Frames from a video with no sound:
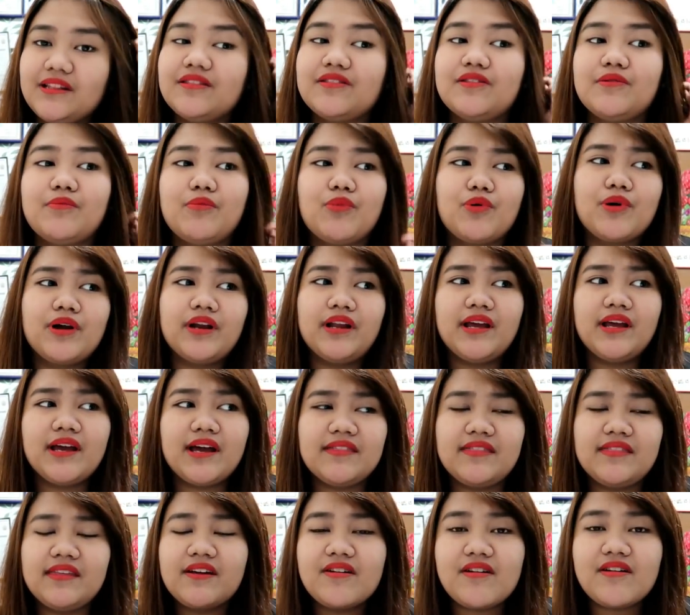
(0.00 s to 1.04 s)
the morning,
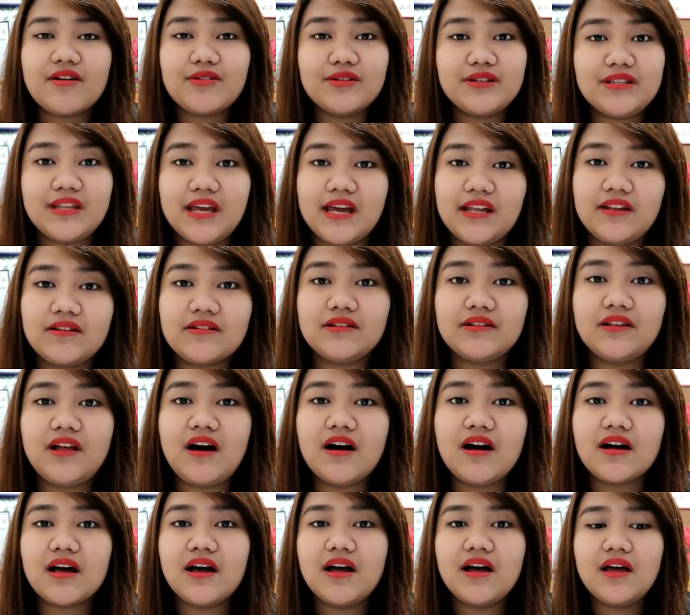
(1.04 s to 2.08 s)
I think around 10
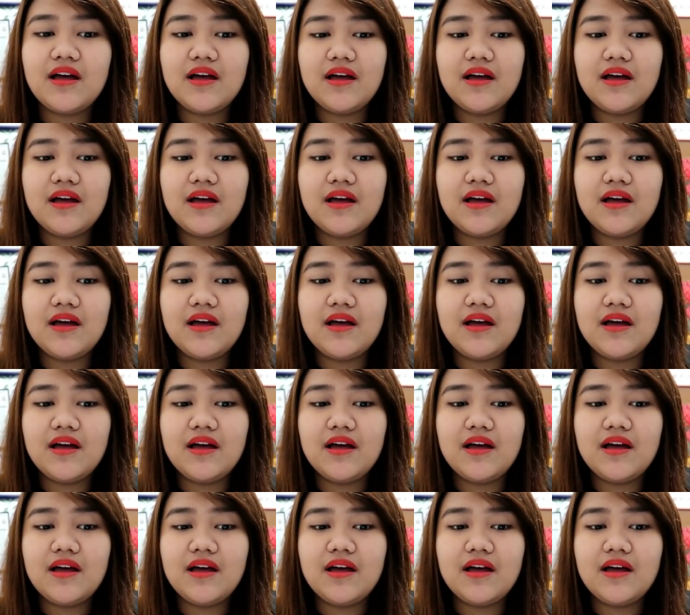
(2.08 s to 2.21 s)
o'clock.